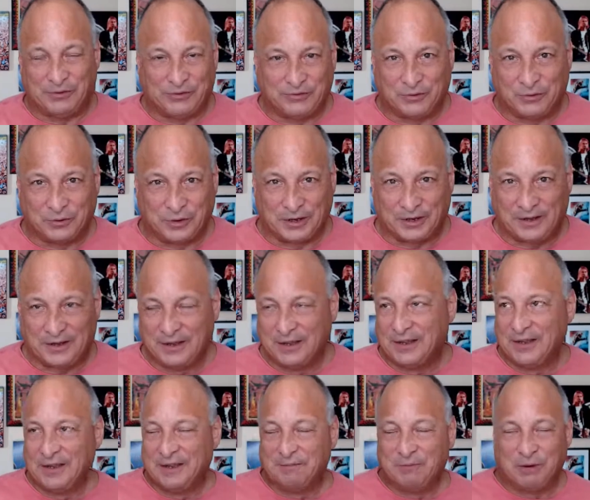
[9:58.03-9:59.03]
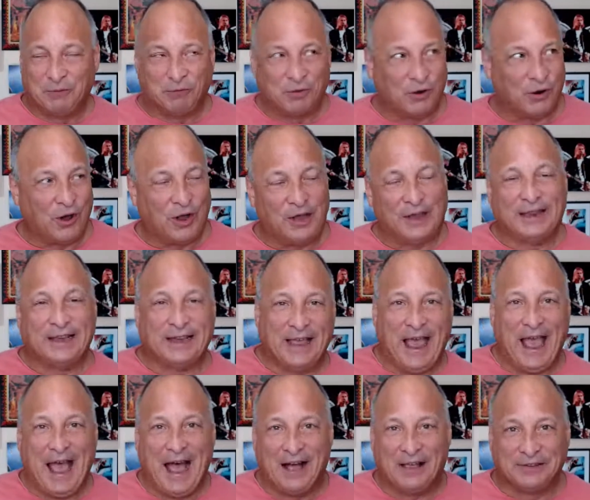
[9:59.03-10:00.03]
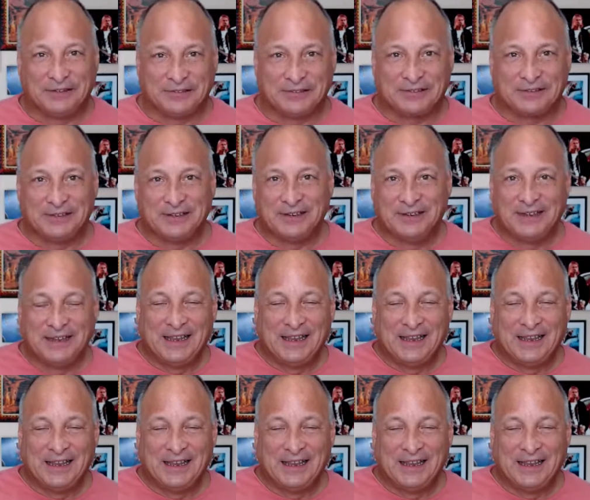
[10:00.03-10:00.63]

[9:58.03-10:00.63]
story, but we're all in the house,